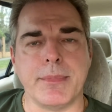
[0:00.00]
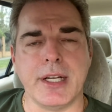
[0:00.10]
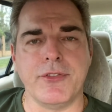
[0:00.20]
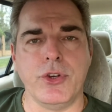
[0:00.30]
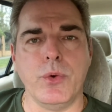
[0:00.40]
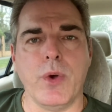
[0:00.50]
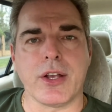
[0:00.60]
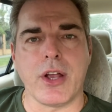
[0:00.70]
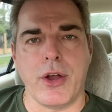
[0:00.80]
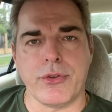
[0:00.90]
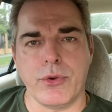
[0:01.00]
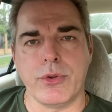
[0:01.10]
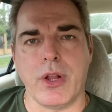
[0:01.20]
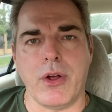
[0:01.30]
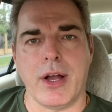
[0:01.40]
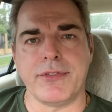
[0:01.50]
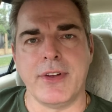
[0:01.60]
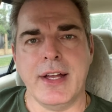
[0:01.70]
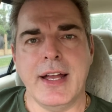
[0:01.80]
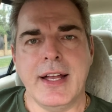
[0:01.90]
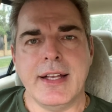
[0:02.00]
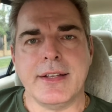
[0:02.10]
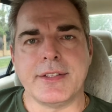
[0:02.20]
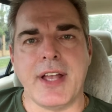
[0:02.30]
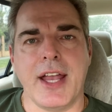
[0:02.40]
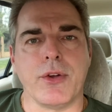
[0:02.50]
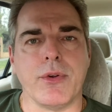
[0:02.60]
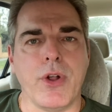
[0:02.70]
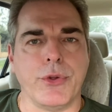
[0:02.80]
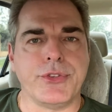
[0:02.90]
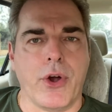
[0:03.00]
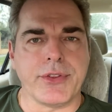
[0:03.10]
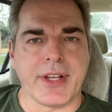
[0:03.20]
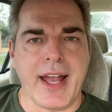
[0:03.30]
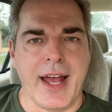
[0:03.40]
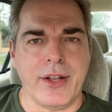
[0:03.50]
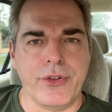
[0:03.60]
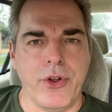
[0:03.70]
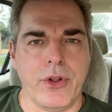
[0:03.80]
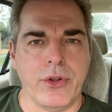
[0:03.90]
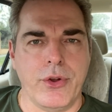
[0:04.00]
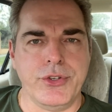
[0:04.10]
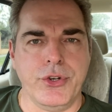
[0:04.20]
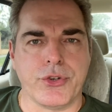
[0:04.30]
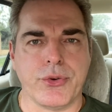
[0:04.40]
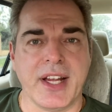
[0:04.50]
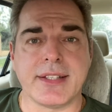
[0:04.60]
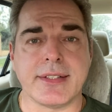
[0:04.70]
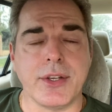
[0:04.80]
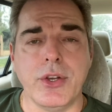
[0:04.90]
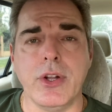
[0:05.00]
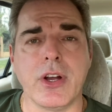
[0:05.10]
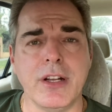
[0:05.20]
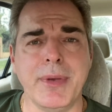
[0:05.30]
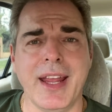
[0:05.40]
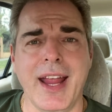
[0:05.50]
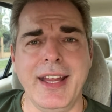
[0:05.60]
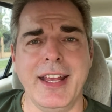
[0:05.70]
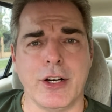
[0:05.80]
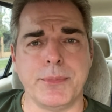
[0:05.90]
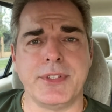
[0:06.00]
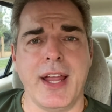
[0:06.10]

But if you go through the life saying you're an old dog that can't learn new tricks, you're not going to be any help to